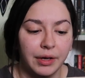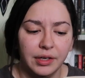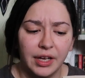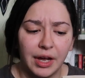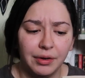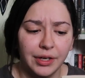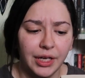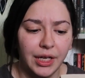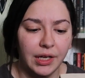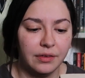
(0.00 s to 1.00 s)

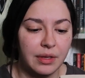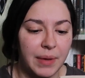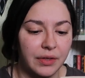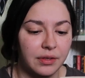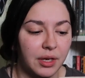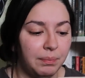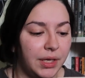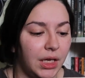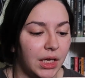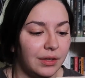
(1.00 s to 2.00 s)
Garrity is about to
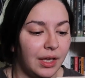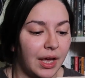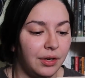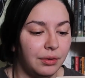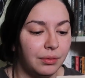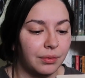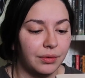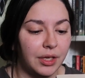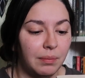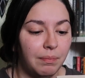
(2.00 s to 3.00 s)
compete in the annual
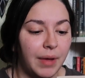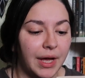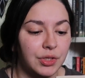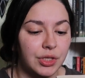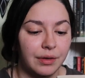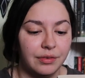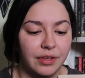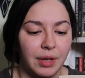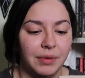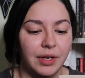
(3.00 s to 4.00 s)
grueling match of
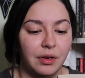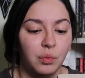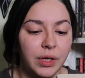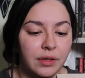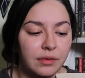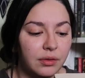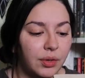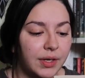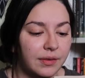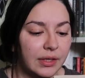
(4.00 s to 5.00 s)
stamina and wits
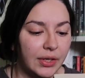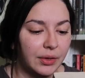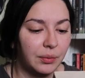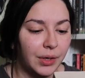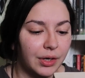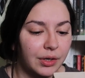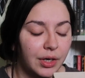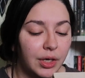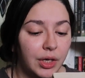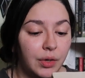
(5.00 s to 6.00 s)
known as the Long Walk.
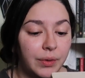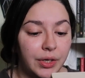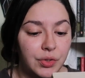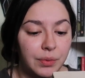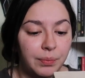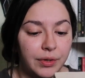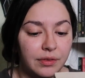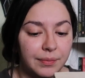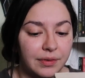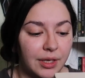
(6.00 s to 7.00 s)
100
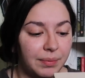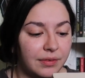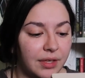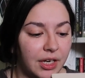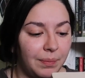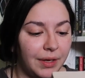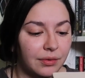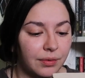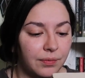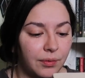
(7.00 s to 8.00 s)
boys must keep a steady
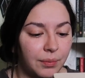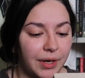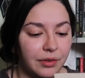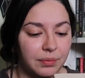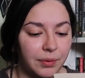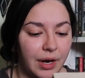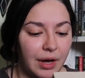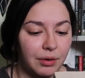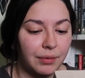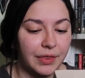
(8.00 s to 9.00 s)
pace for 4 miles per
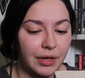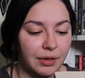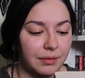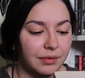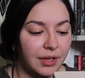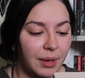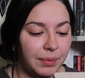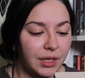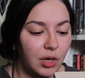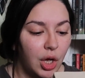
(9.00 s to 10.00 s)
hour without ever
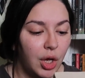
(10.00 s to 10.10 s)
stopping,